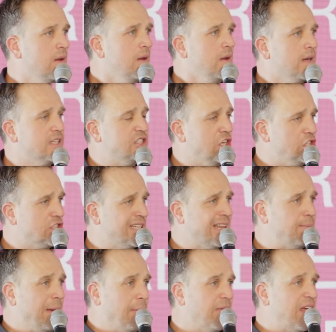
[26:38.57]
Because usually the
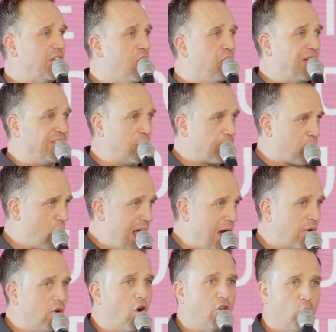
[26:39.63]
people that don't think they're
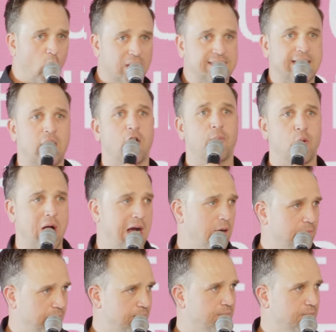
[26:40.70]
proud are the ones that are proud.